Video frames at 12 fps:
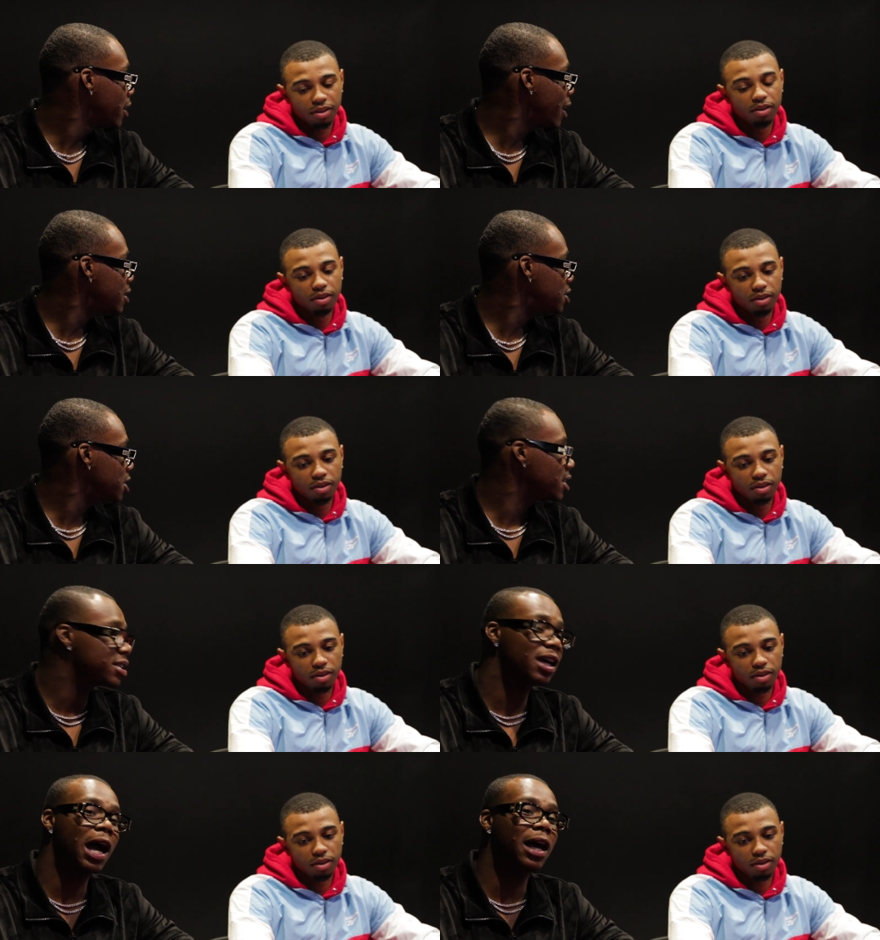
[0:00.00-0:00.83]
Speaker 1: That mm-hmm. shit
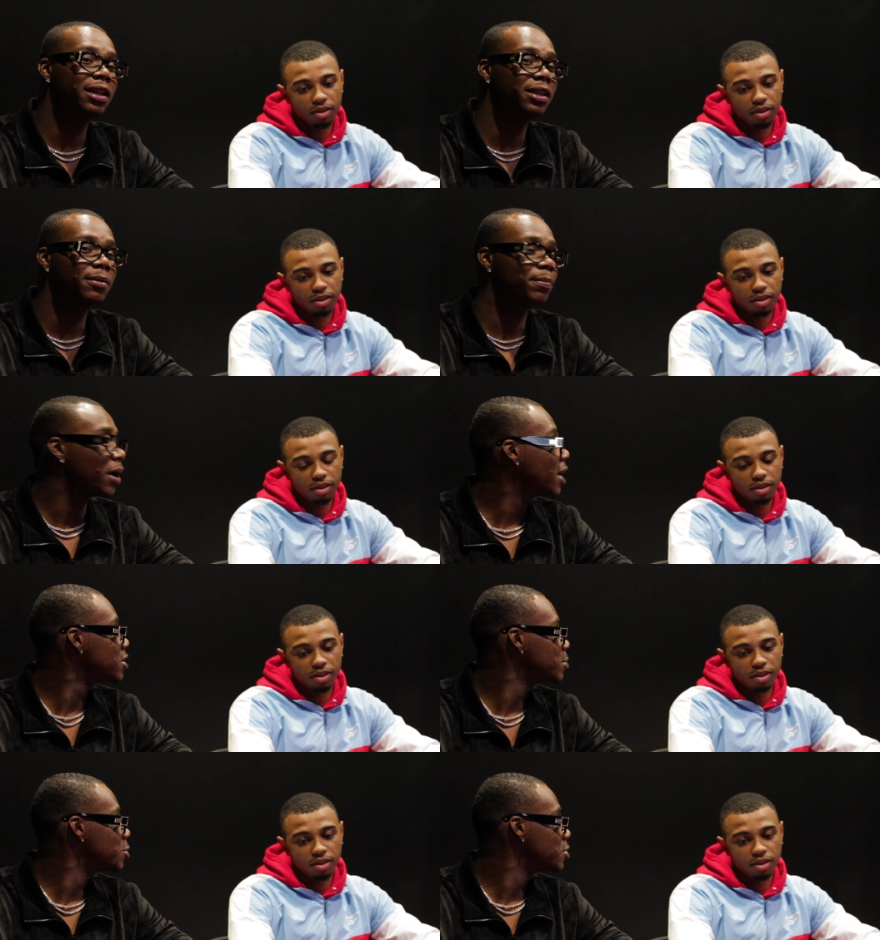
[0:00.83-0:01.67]
is highly
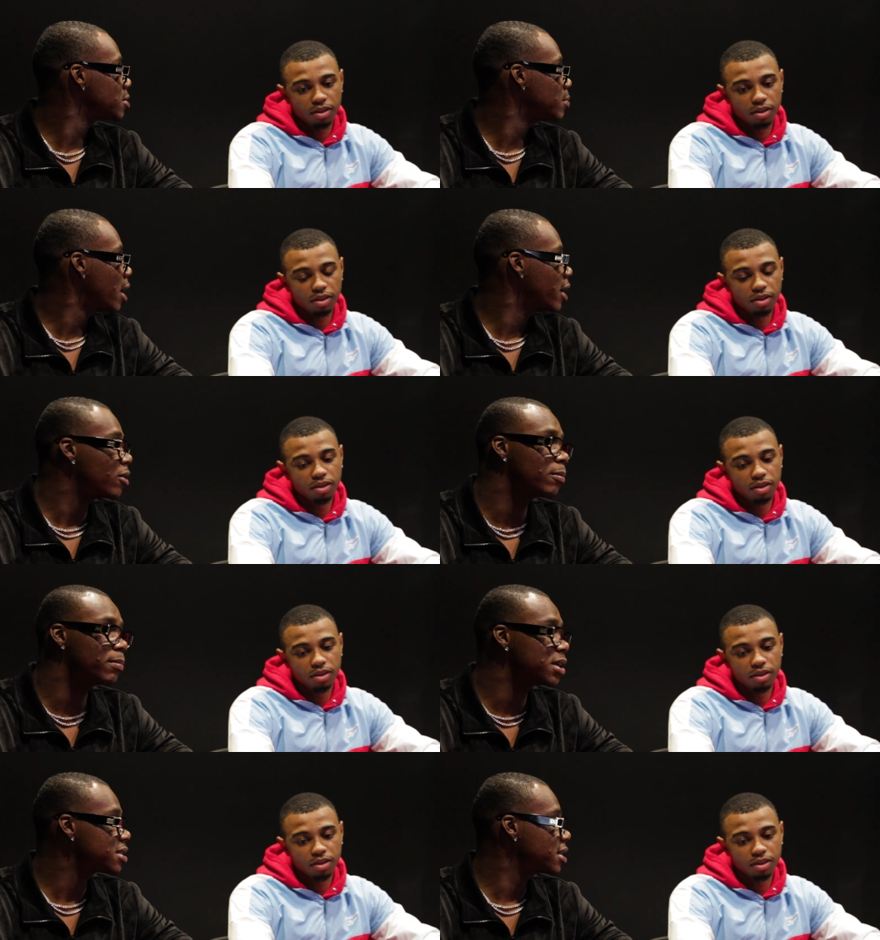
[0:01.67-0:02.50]
impossible. Somebody mm-hmm.
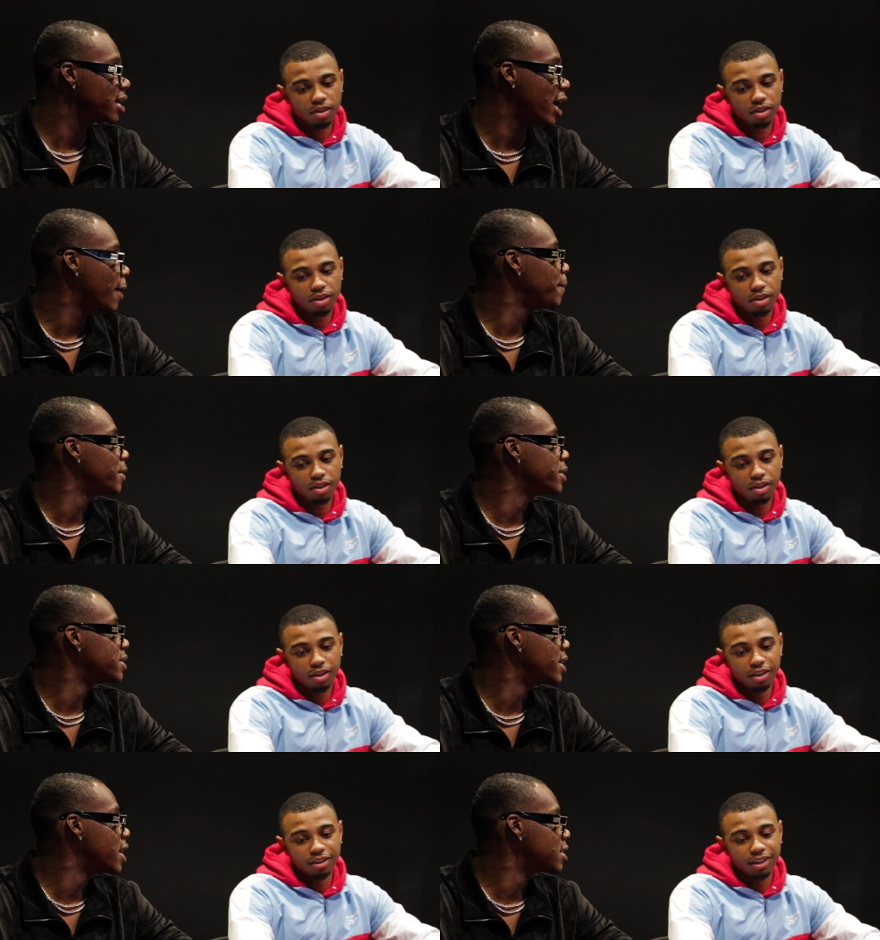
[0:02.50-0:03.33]
gonna bust a cap in
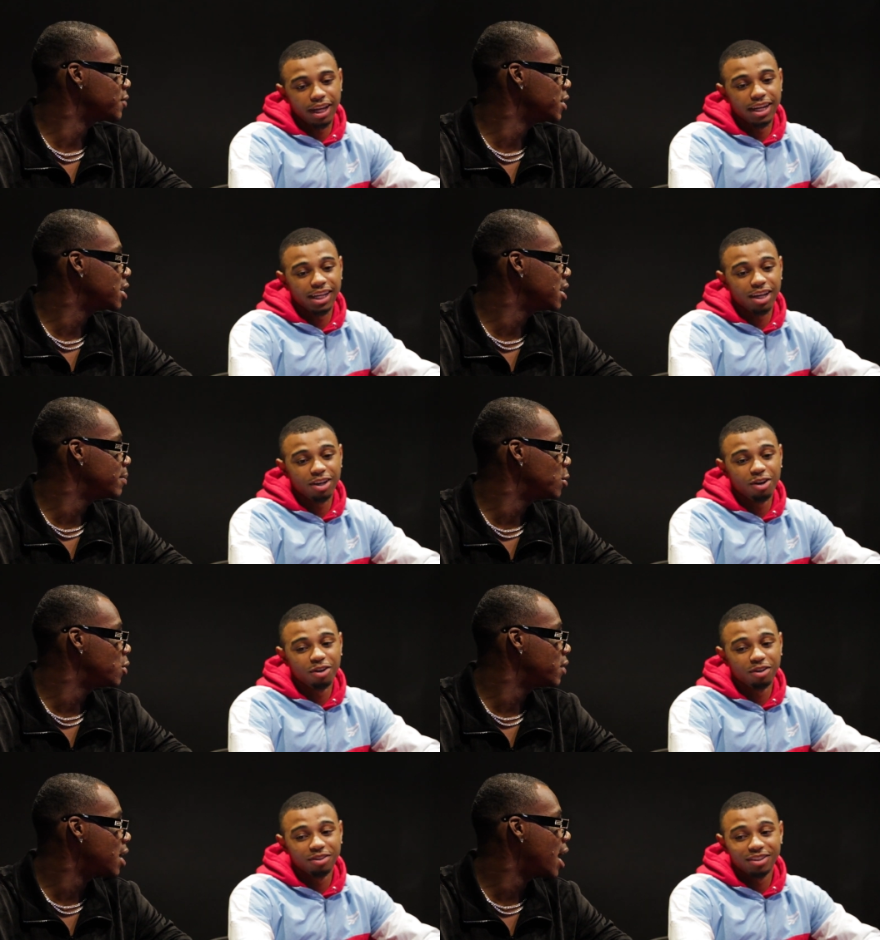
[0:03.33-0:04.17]
his ass that if he keep
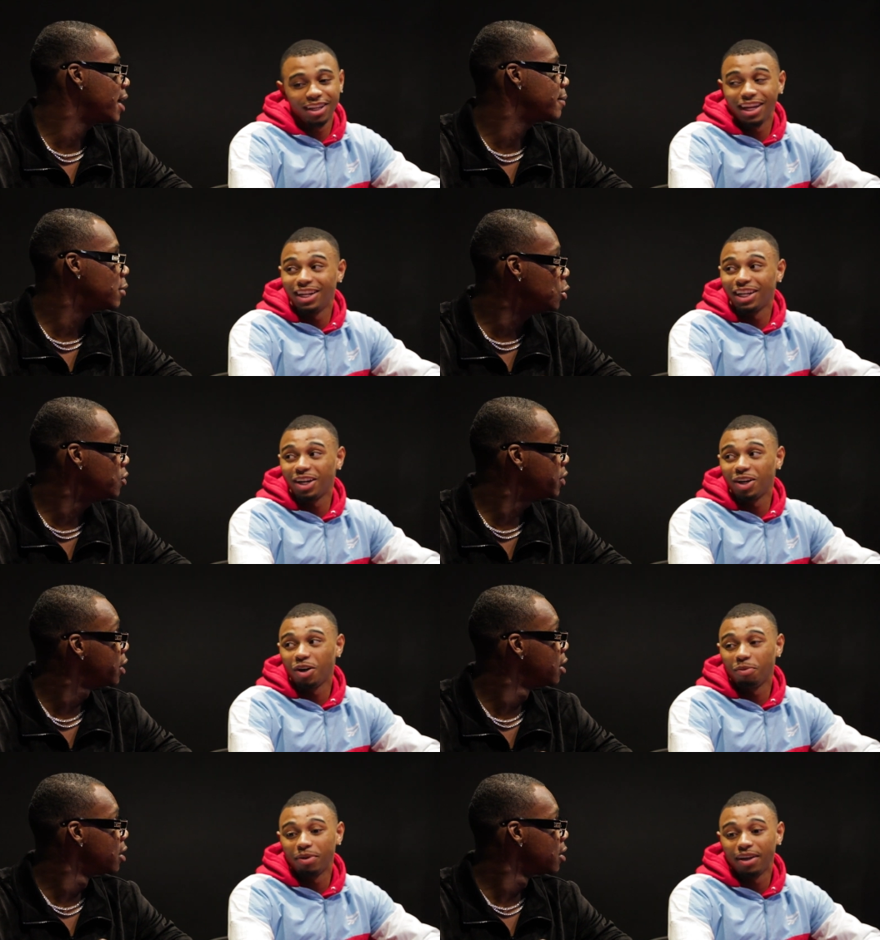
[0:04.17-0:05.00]
moving out. That nigga
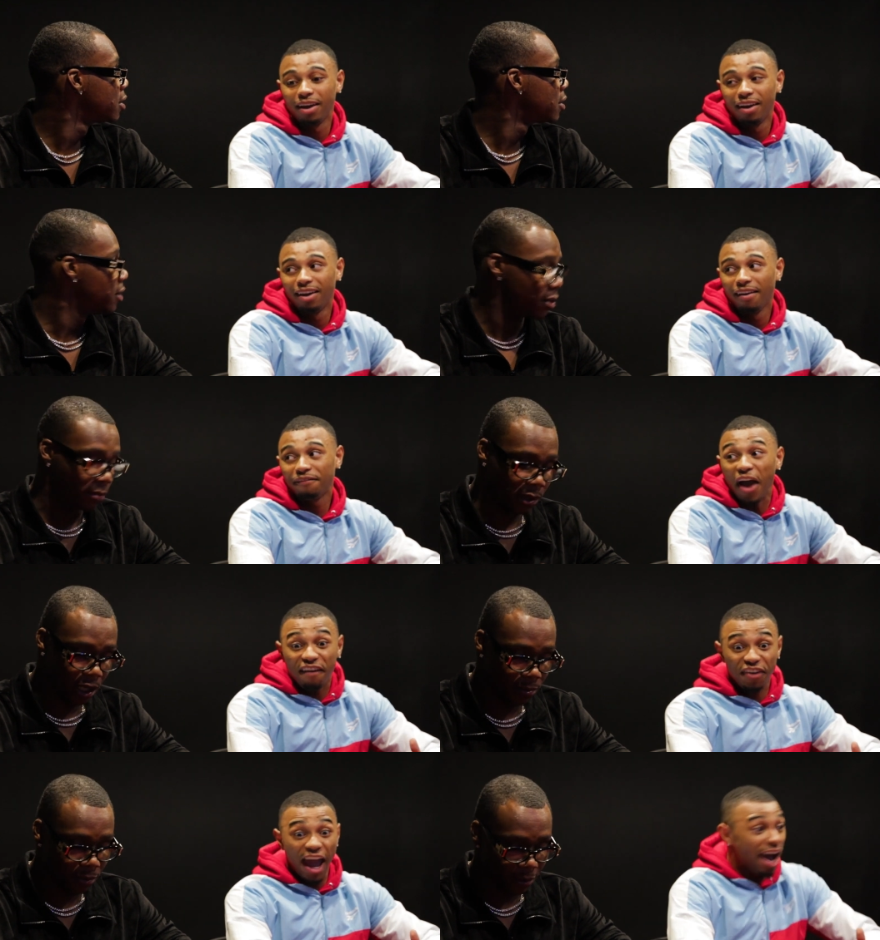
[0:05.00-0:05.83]
moving. gonna be.
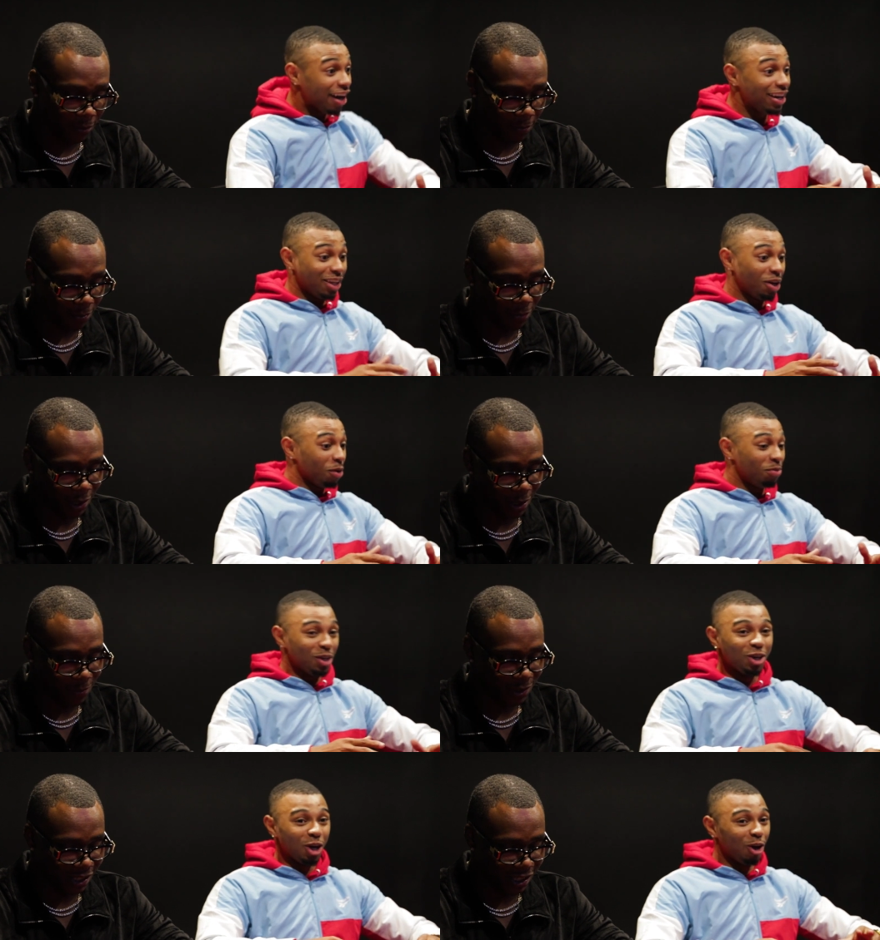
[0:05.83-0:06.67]
Speaker 2: Five five. That nigga gonna
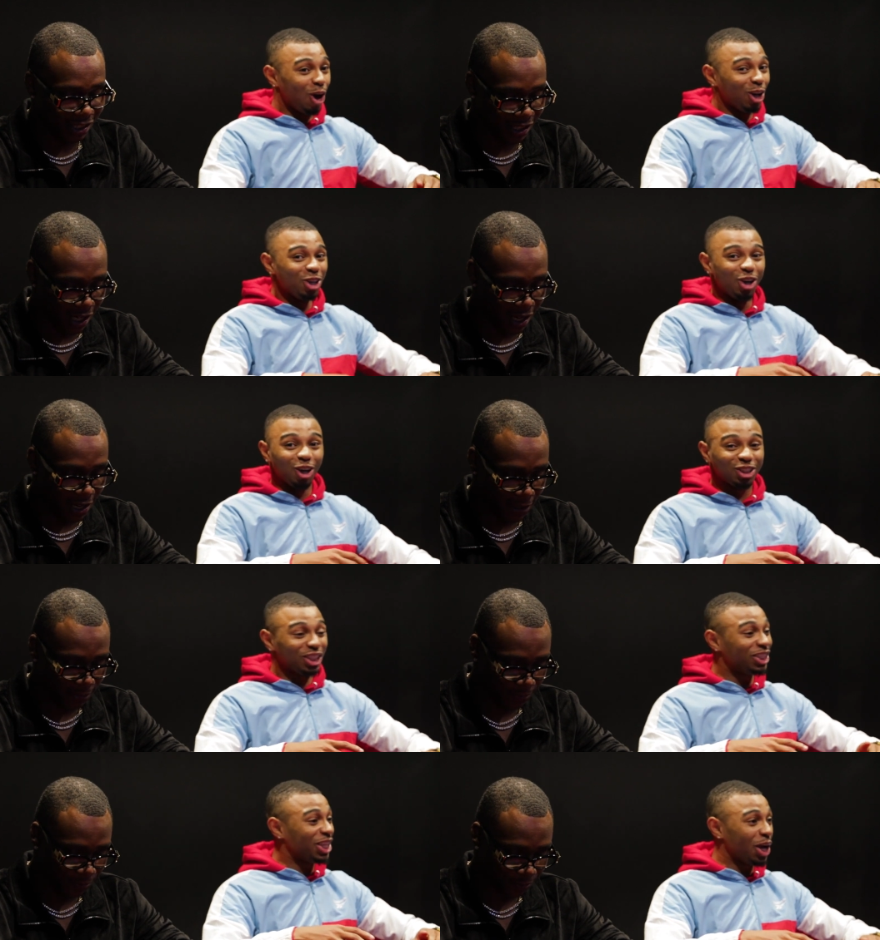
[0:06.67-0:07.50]
be. You gonna oh, you gonna
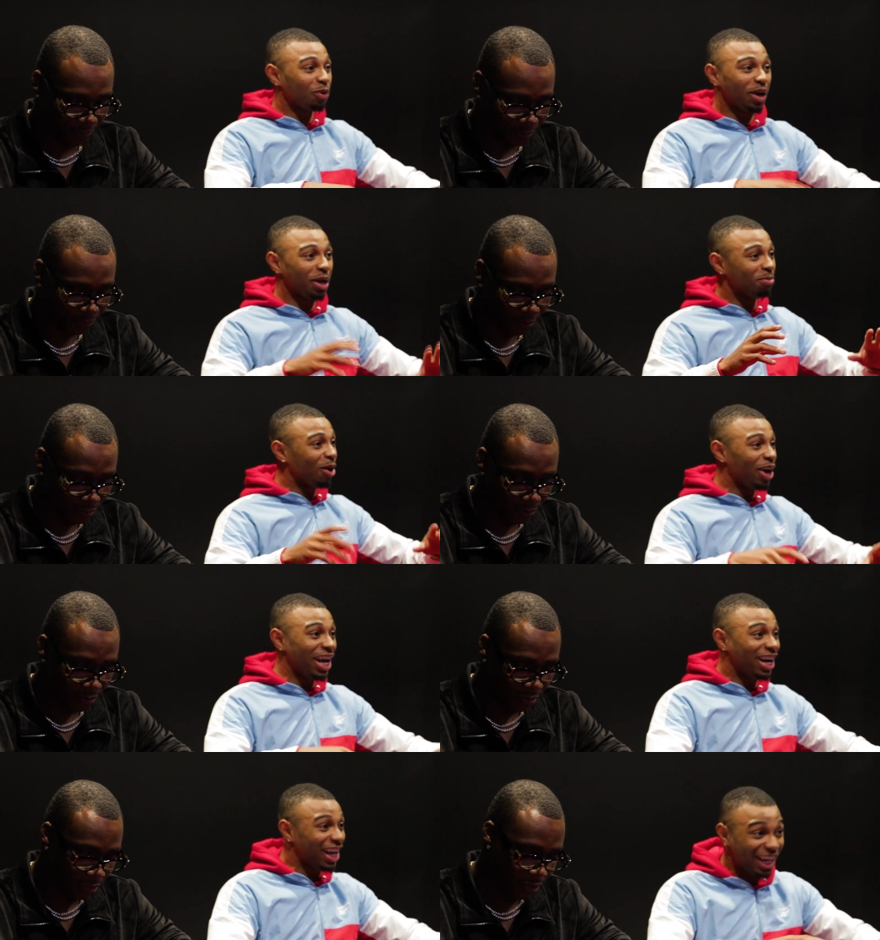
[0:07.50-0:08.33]
see that rainbow
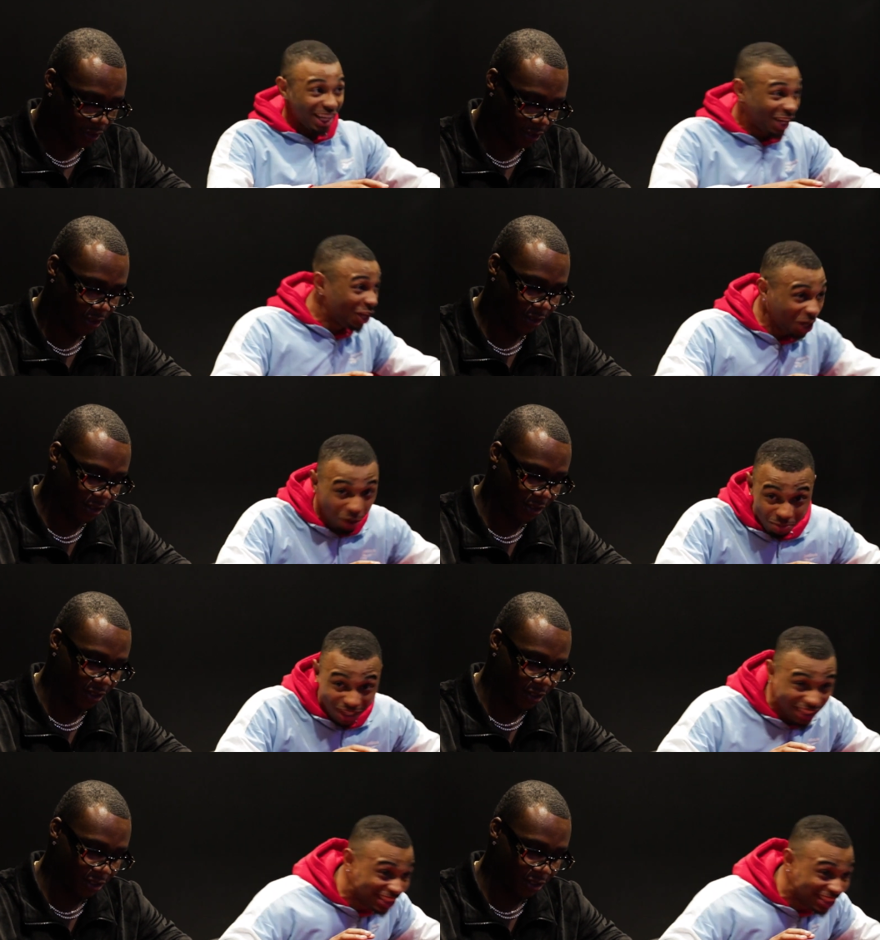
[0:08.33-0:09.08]
hair? That nigga gonna be